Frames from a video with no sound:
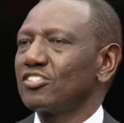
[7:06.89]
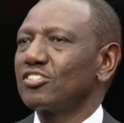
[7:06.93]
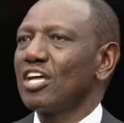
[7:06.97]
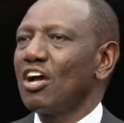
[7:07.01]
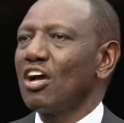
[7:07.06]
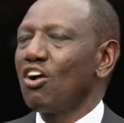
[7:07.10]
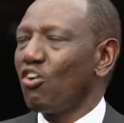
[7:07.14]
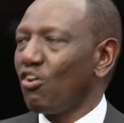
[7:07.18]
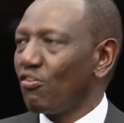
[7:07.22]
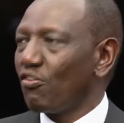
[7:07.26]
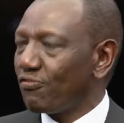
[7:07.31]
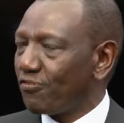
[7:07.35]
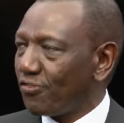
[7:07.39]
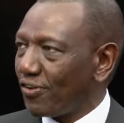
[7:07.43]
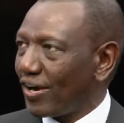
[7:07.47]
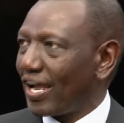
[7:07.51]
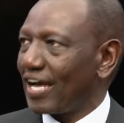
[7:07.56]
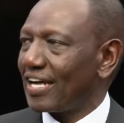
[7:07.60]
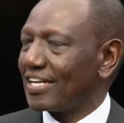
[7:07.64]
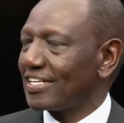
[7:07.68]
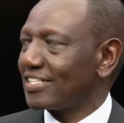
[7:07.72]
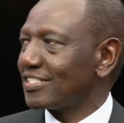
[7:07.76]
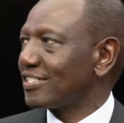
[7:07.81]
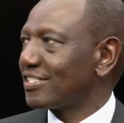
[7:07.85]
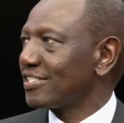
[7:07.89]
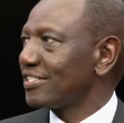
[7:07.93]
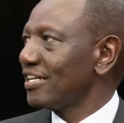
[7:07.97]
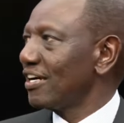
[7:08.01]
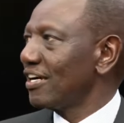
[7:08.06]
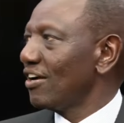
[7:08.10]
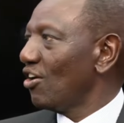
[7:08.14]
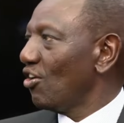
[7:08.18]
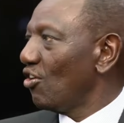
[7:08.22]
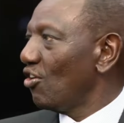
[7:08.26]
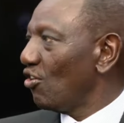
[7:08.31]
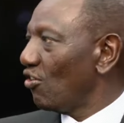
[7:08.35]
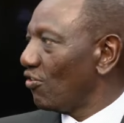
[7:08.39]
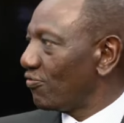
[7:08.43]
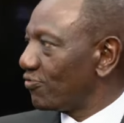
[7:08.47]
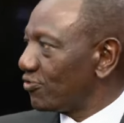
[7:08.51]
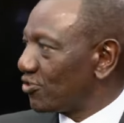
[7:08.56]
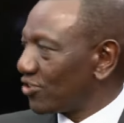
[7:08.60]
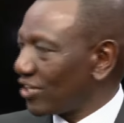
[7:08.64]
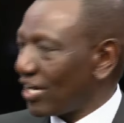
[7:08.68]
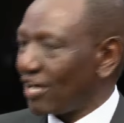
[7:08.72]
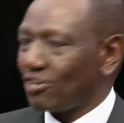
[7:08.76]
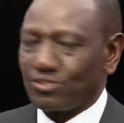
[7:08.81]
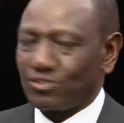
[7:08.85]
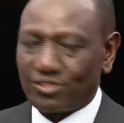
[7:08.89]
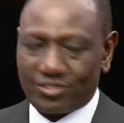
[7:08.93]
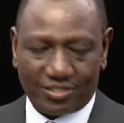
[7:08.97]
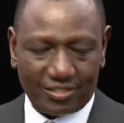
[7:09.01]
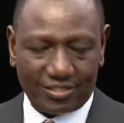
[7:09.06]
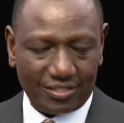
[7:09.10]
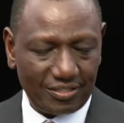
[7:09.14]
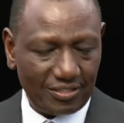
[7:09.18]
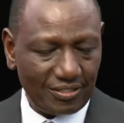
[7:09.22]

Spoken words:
of floods, of droughts.